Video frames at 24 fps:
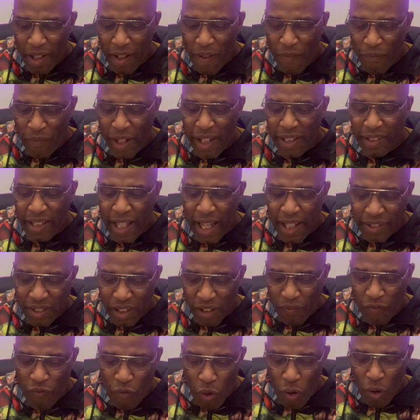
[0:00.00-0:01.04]

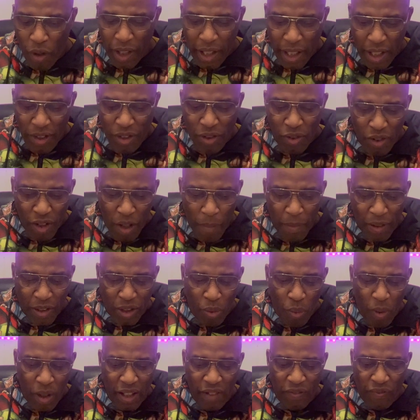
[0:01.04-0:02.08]
Fantastic Four, issue number
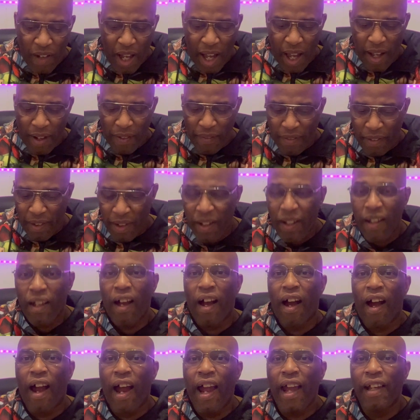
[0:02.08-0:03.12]
25.
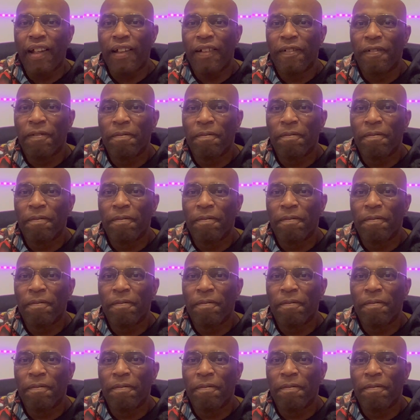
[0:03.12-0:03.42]
All right?